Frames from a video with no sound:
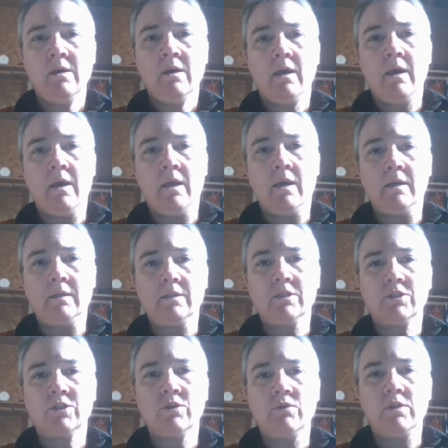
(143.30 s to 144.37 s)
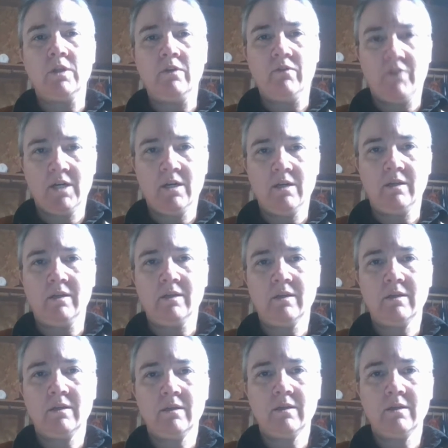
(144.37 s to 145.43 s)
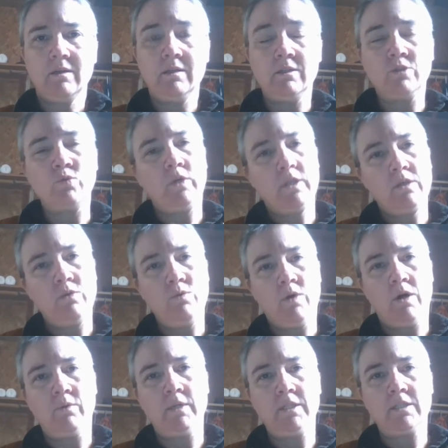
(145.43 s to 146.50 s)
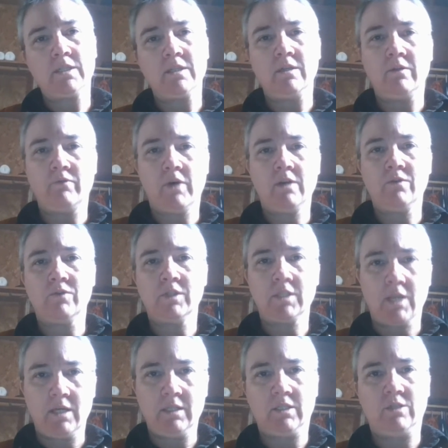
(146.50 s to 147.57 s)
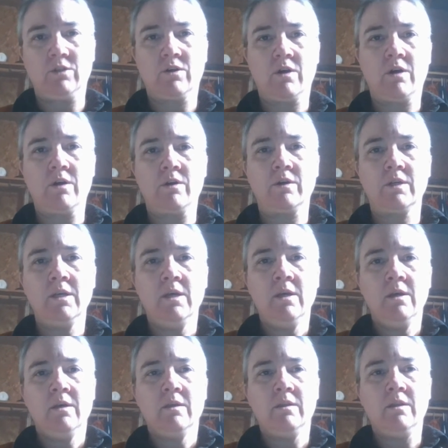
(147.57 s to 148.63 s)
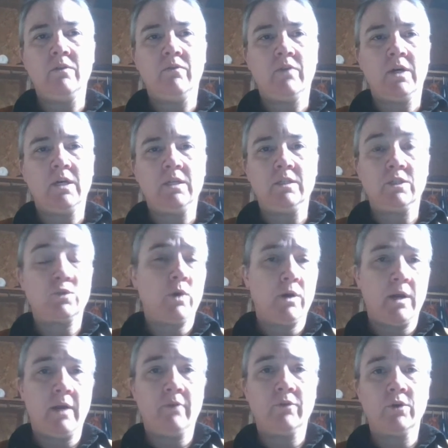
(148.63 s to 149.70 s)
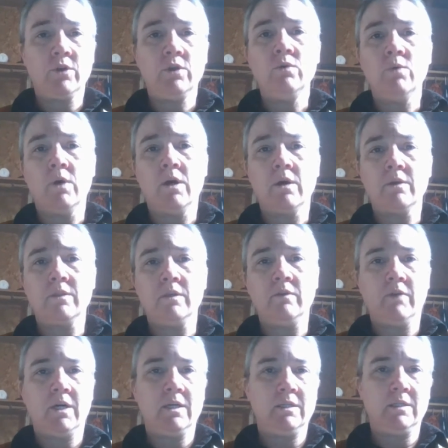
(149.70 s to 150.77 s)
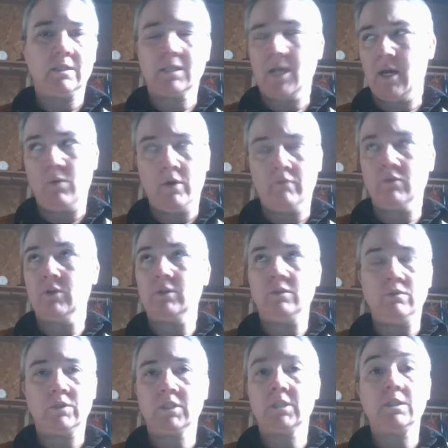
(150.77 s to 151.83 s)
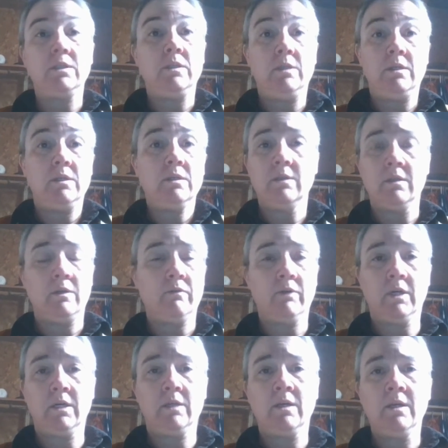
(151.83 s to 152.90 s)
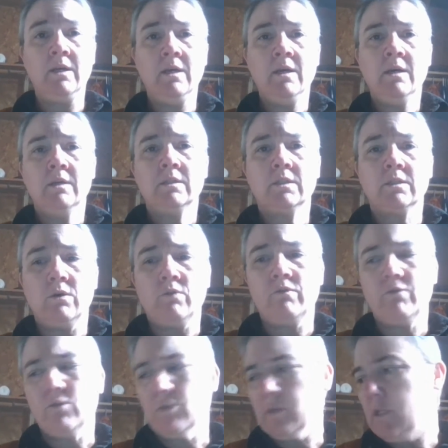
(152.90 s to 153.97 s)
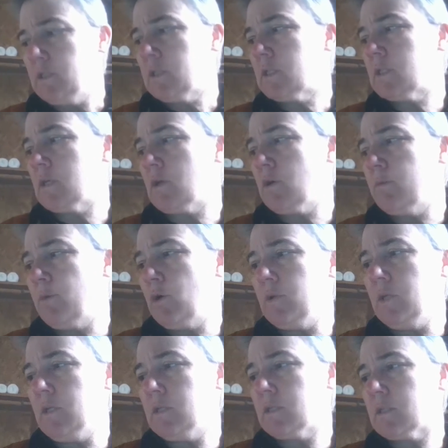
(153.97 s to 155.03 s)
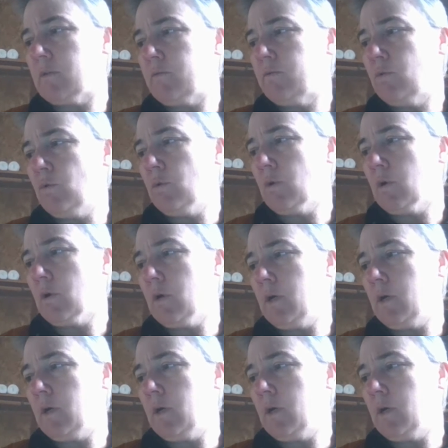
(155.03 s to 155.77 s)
And so the divine is with you always. The divine resides in your heart. The divine is wherever you are. The divine is however you see the divine. So for these ceremonies and for